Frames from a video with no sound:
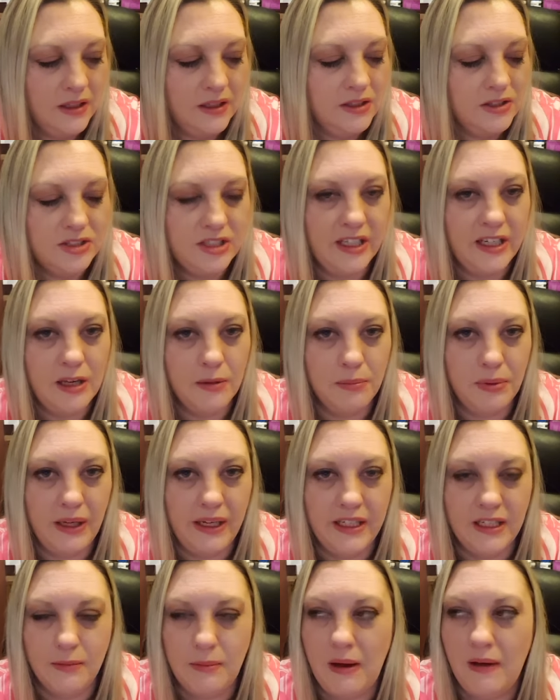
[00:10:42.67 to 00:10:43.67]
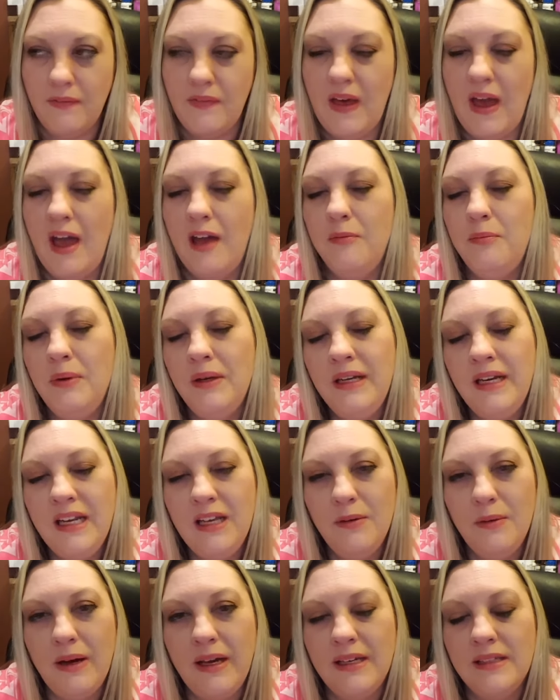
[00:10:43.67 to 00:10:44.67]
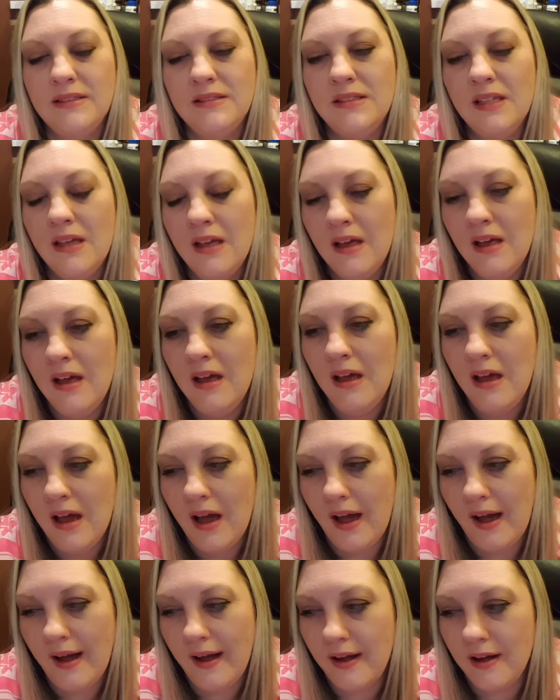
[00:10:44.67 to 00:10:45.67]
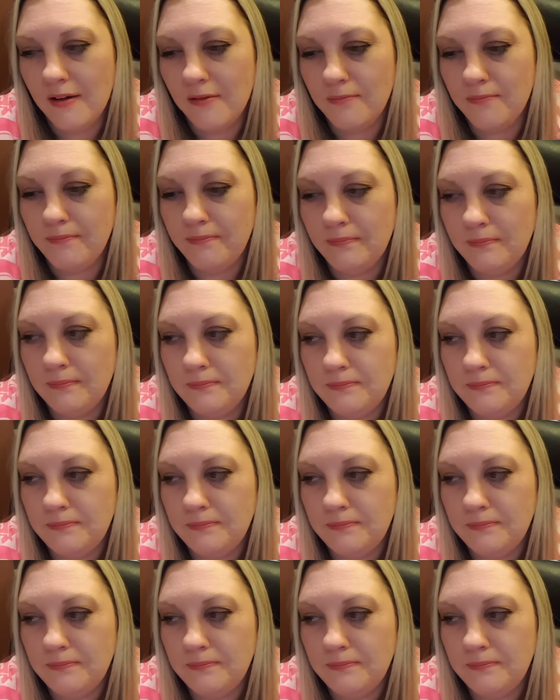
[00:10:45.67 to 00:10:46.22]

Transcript: She complained about that. But anyways, it